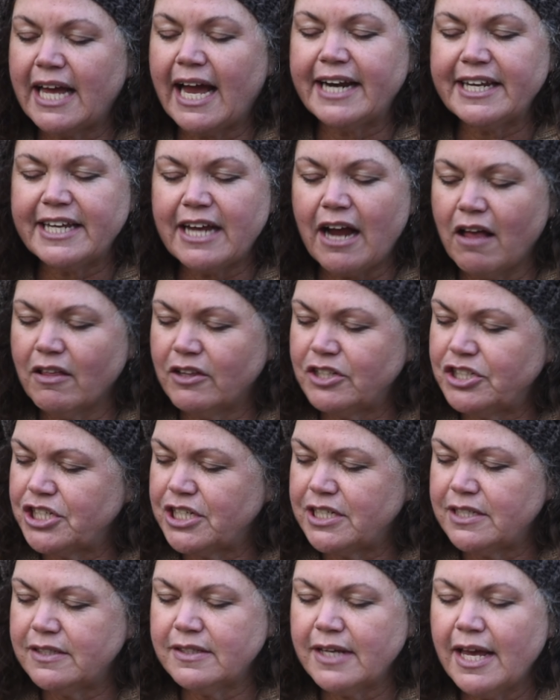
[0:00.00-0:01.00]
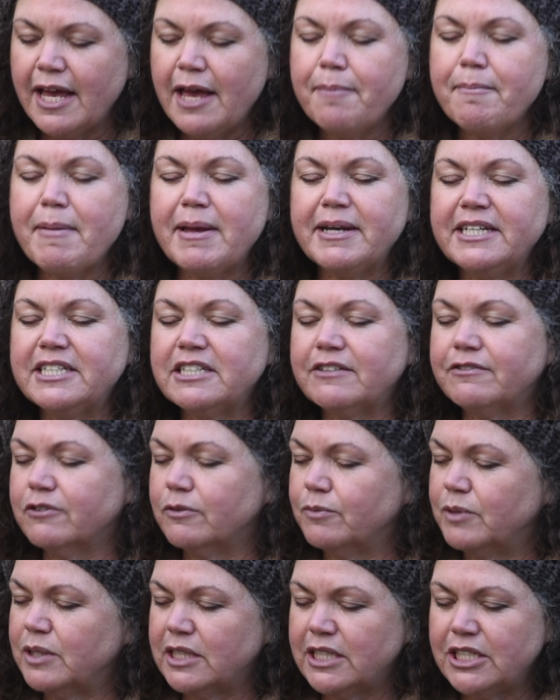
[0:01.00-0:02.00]
ideologies, many
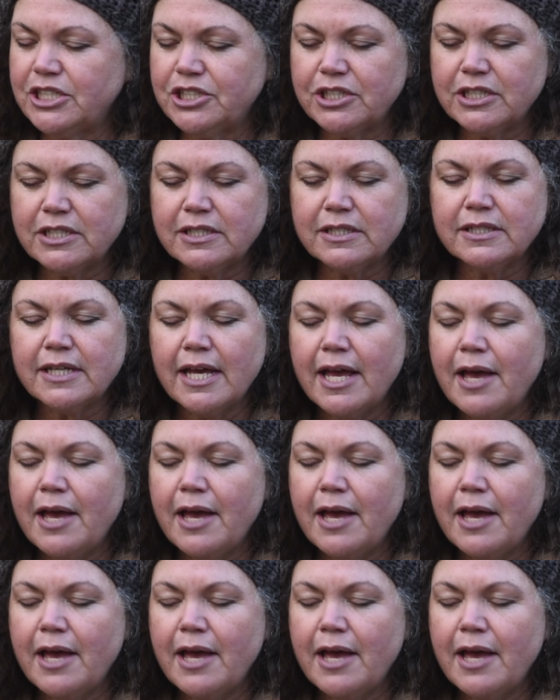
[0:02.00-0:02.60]
different religions,